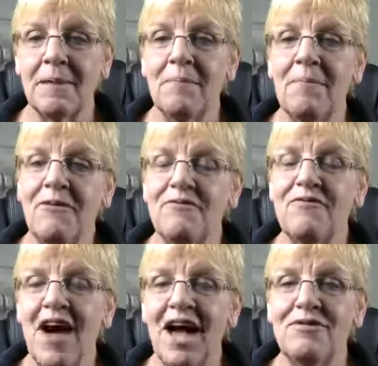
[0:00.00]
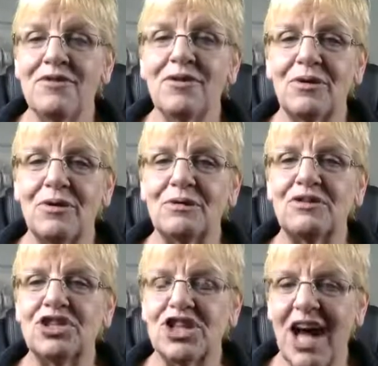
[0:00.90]
My 5-year-old
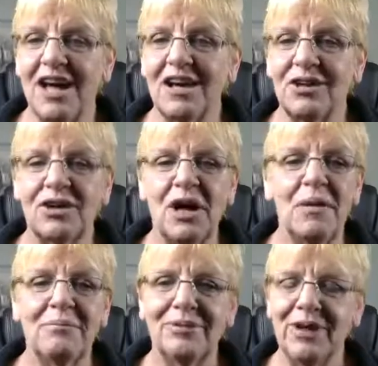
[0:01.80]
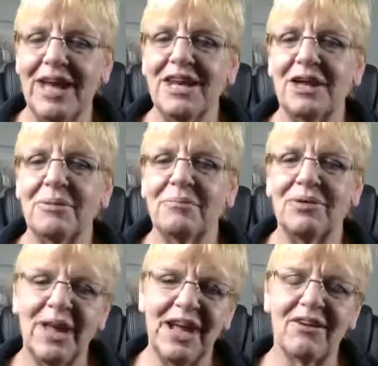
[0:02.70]
child played on a
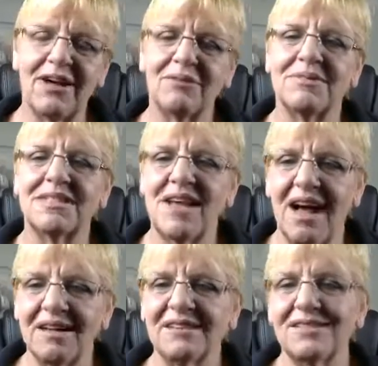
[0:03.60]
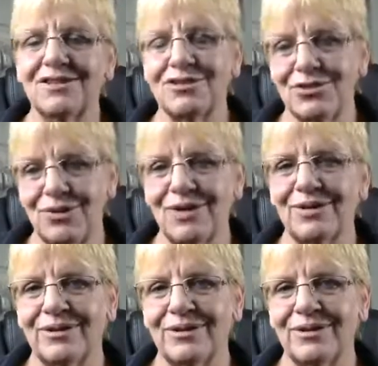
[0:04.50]
playground with toxic soil.